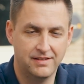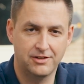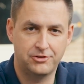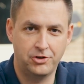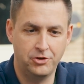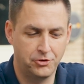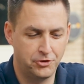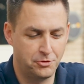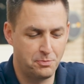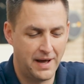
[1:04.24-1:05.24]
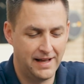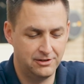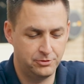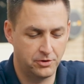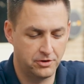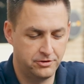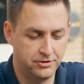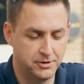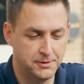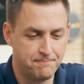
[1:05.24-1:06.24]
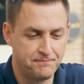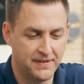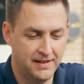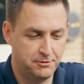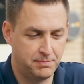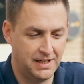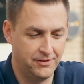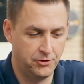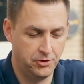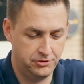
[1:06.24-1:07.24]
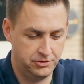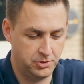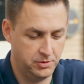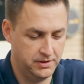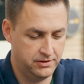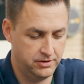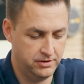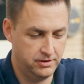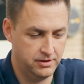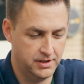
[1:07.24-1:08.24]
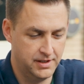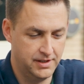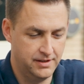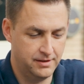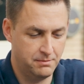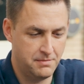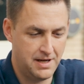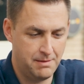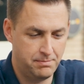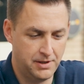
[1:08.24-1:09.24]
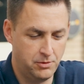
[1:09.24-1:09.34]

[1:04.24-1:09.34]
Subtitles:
That's 200 miles worth. So let's plan the route. So go into the map.